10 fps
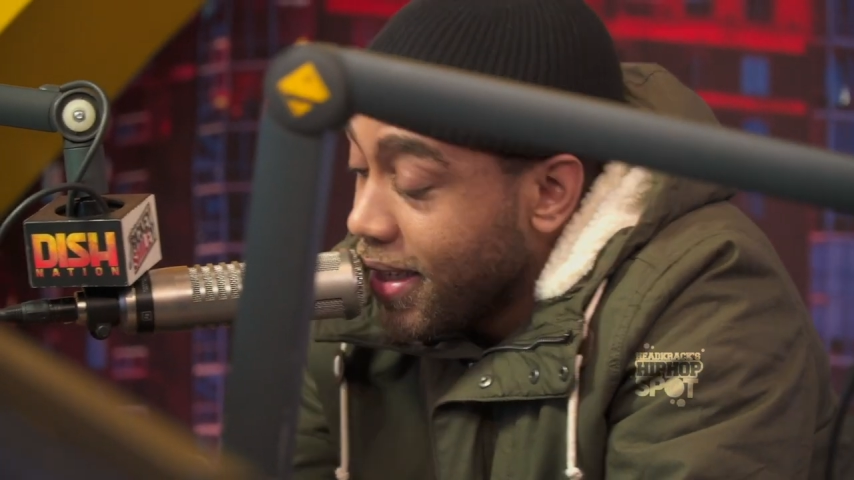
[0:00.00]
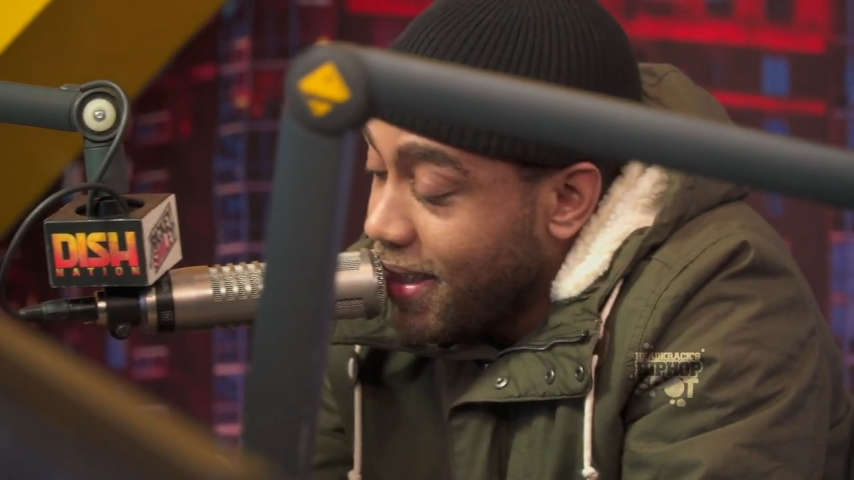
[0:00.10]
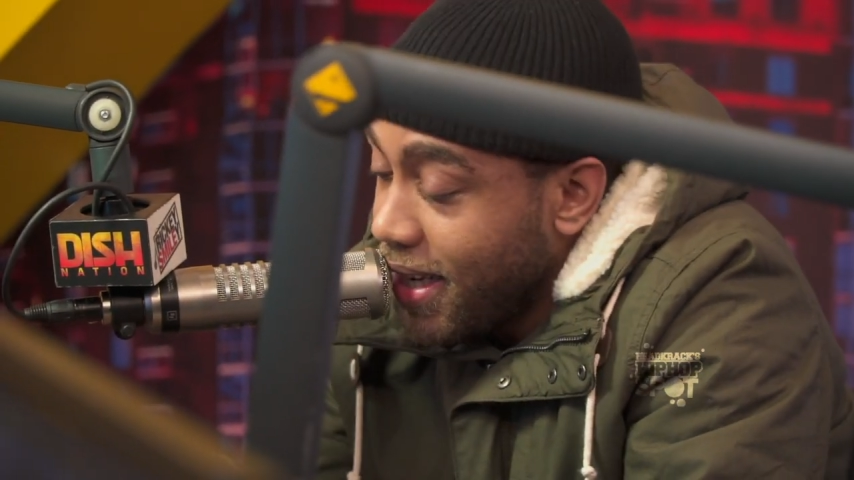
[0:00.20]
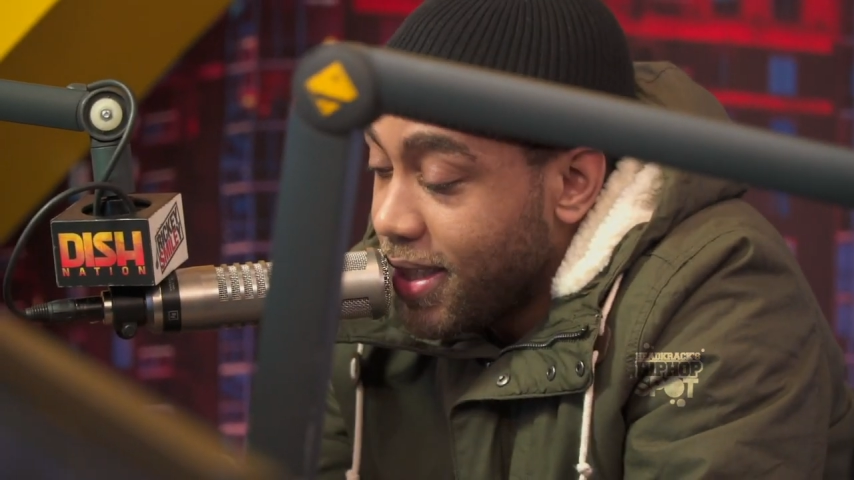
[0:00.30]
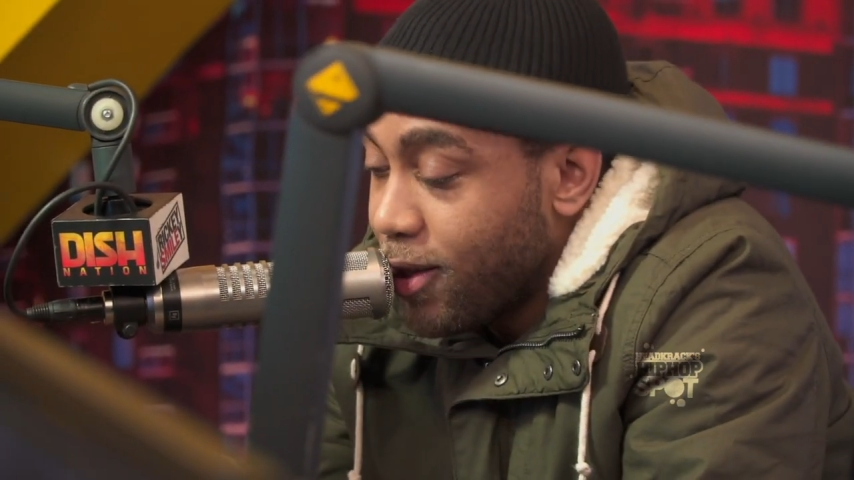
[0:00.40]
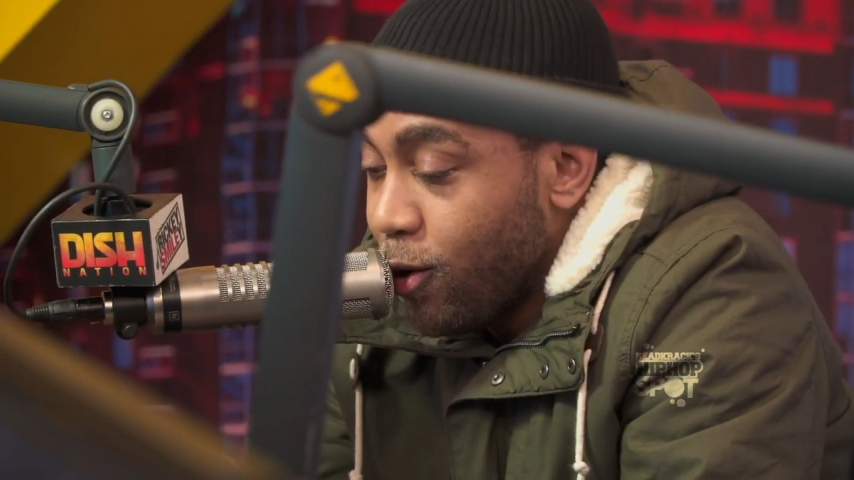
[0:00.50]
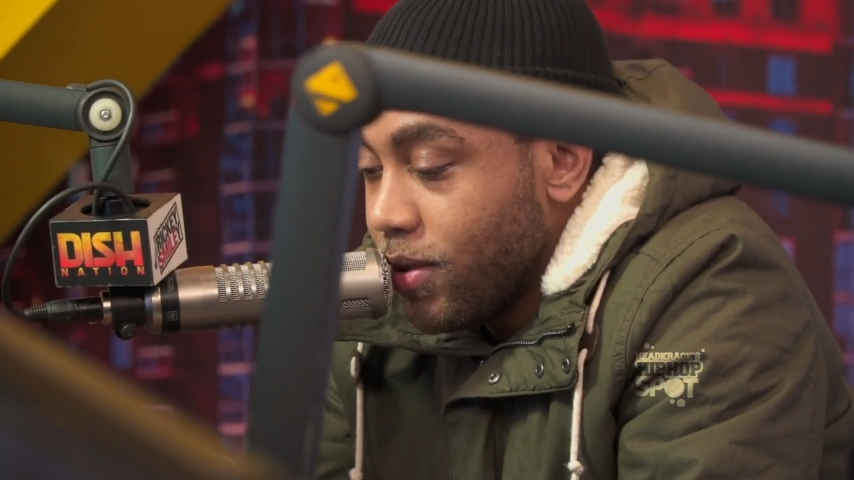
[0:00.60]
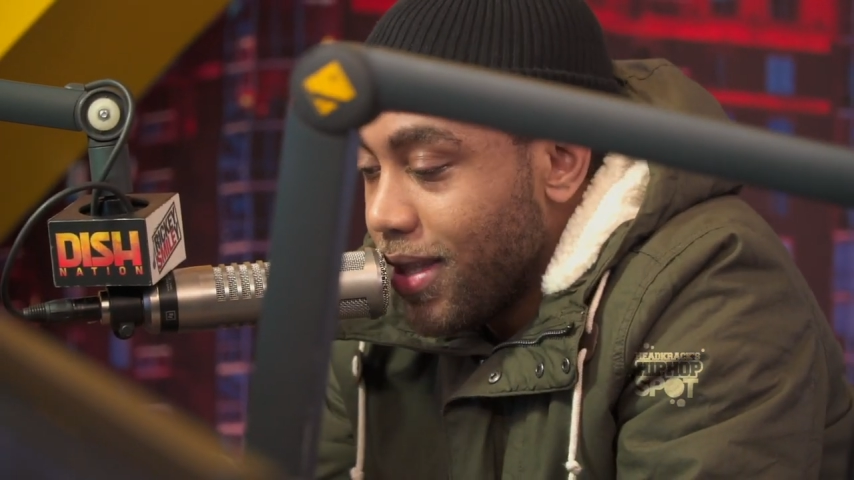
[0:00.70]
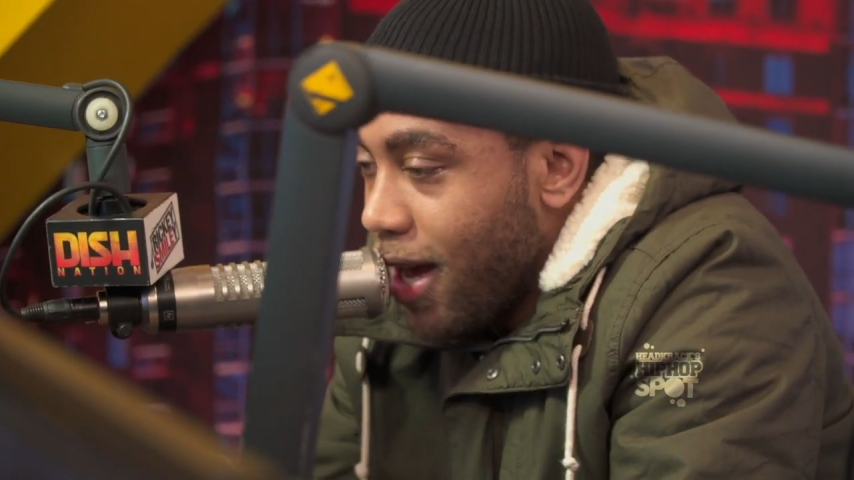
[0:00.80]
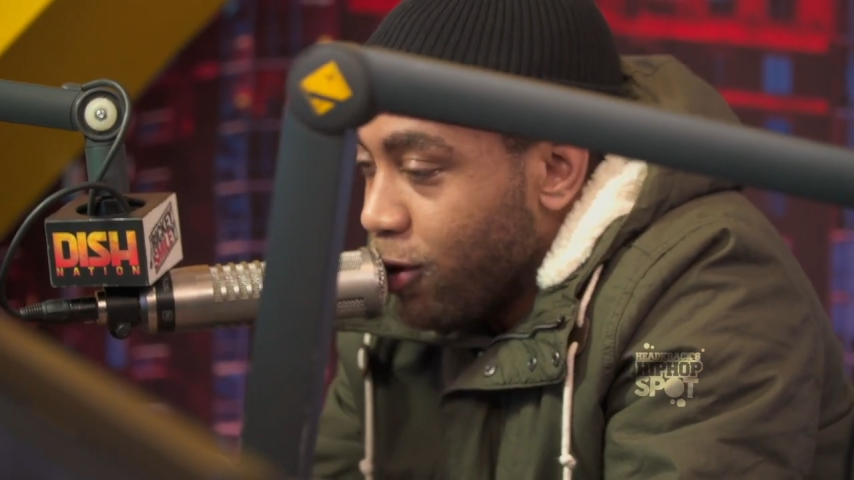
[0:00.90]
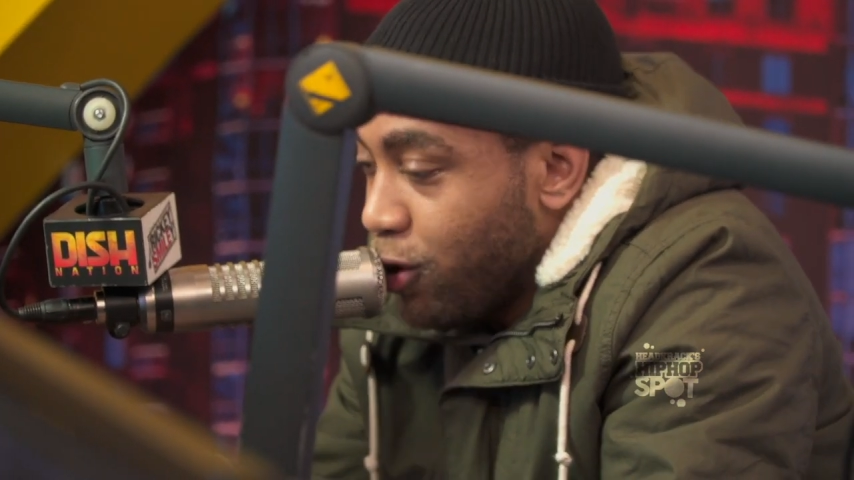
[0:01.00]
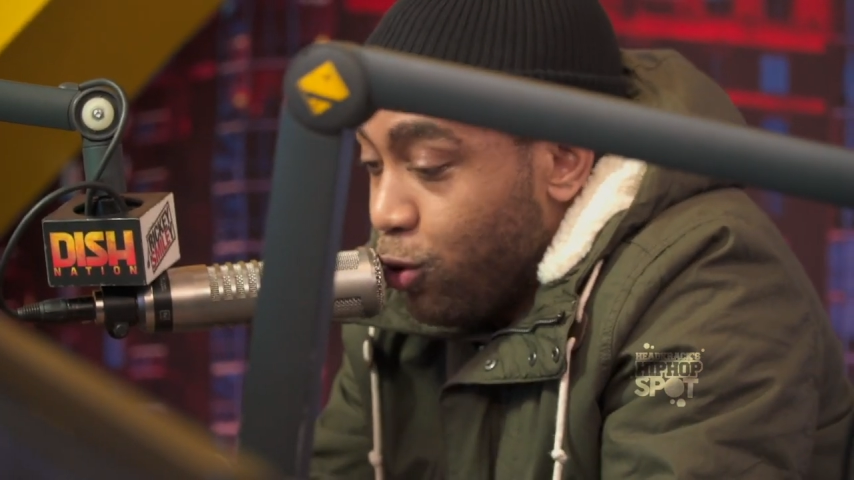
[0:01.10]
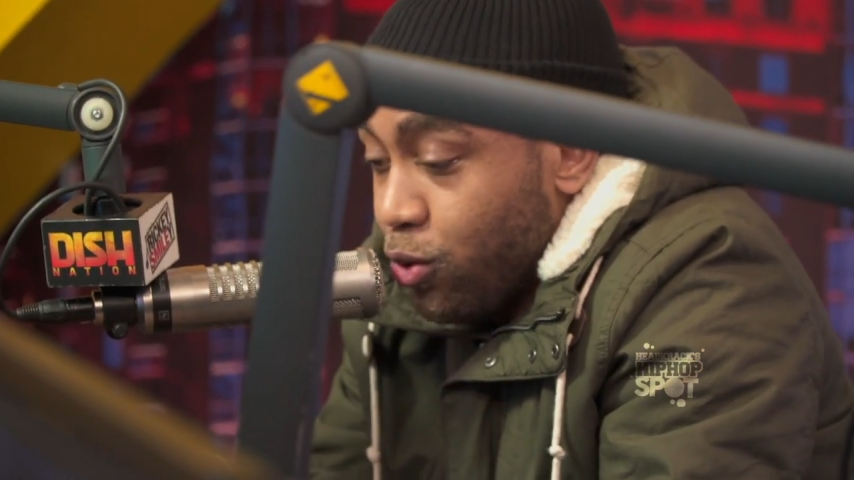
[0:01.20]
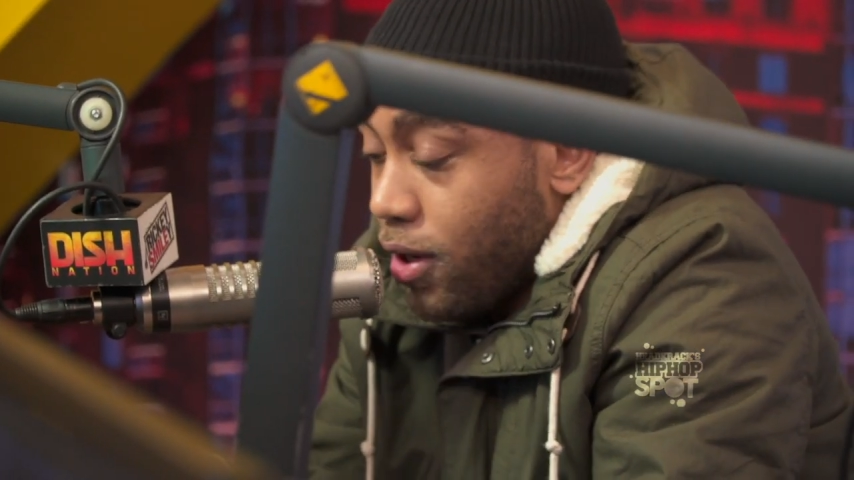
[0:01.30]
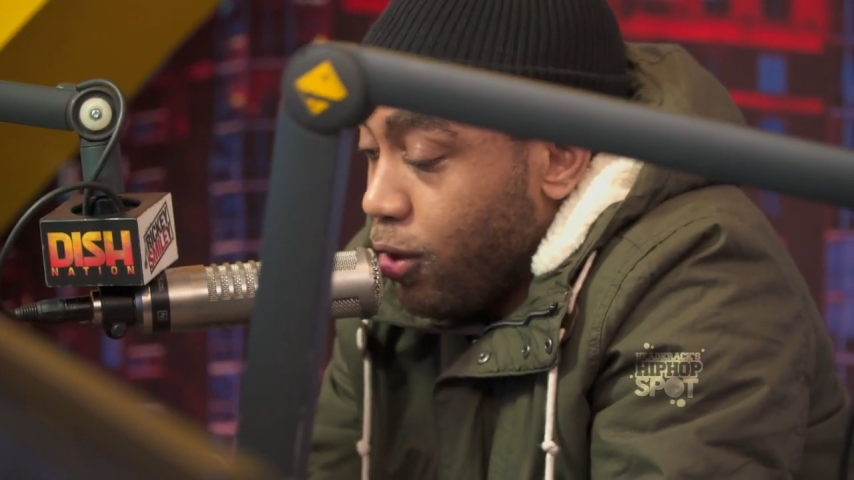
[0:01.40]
Ten toes down, shoes